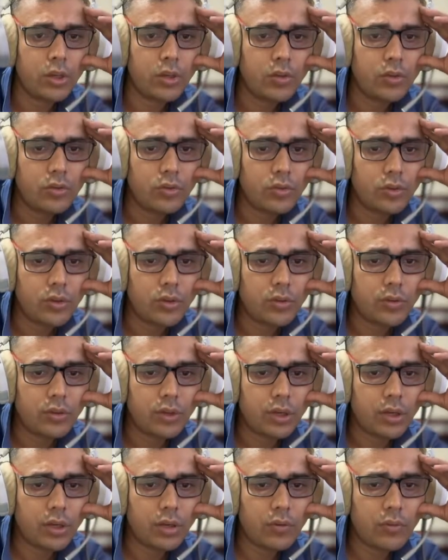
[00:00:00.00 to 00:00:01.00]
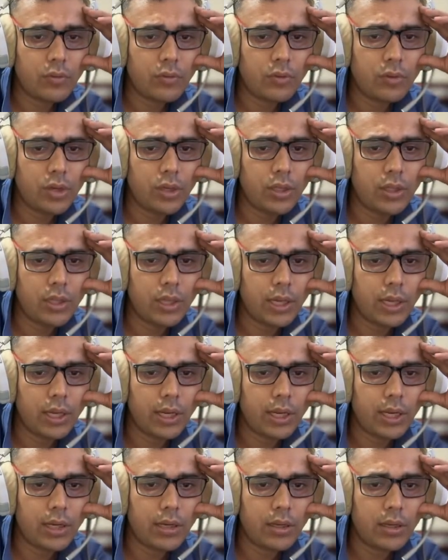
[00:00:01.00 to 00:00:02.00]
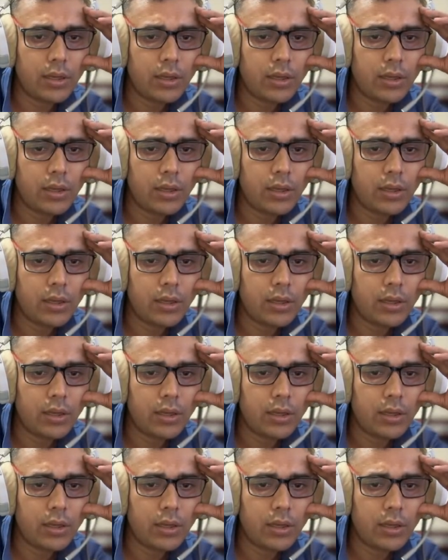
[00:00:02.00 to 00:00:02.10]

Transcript: So instead of doing that,